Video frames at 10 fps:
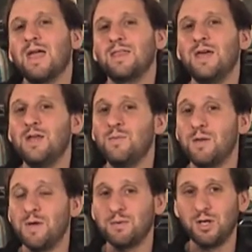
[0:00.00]
Then you
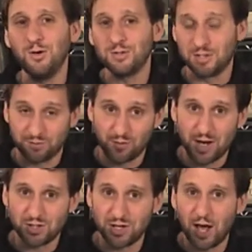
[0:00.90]
might be able to use this
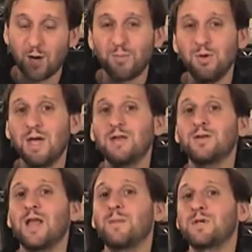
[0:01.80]
information to help you get
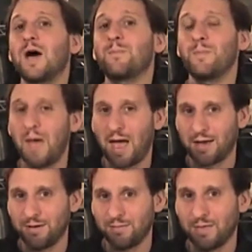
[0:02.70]
your laptop back.